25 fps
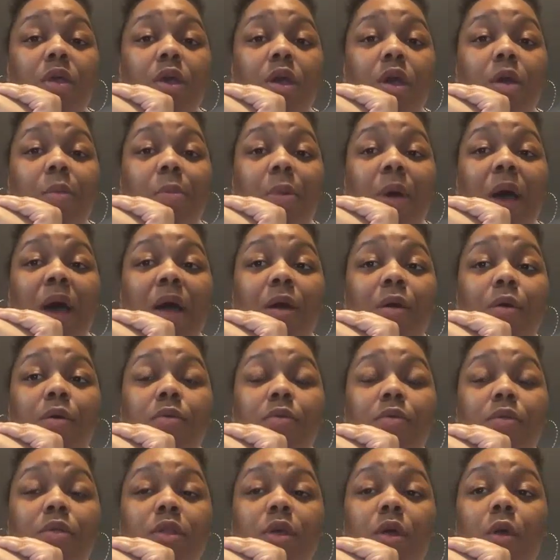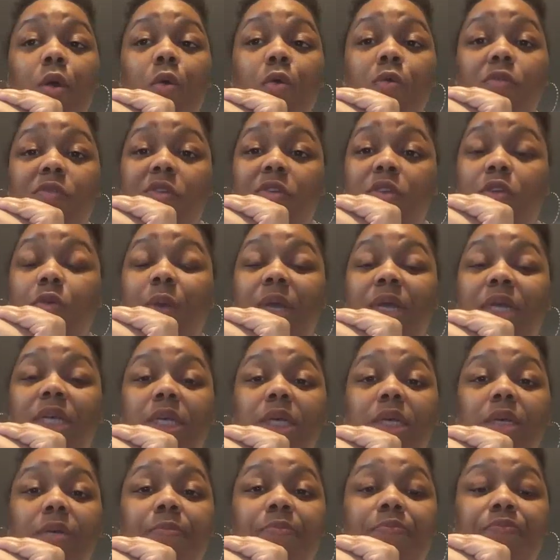about the whole
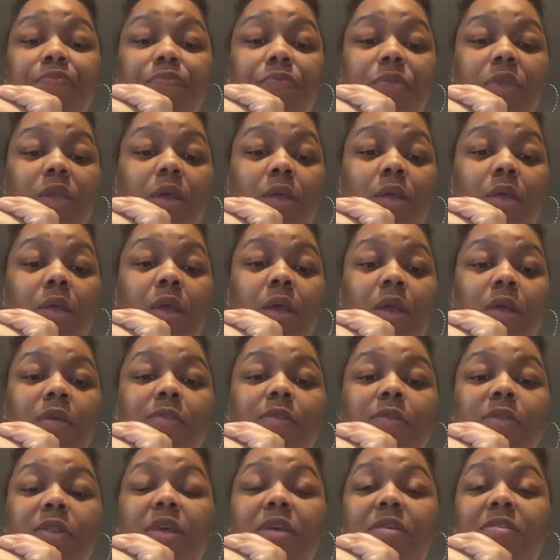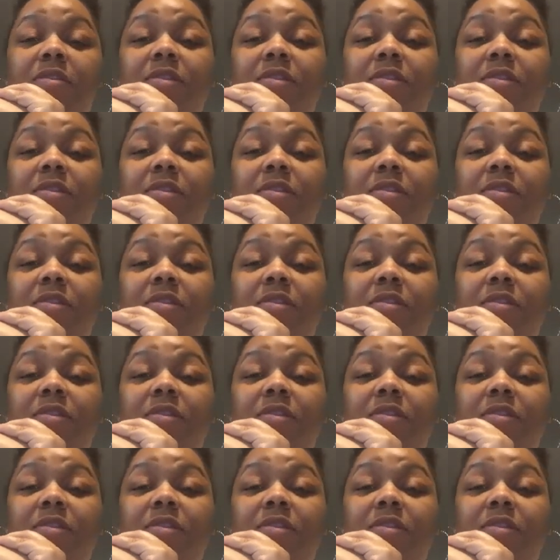situation. So they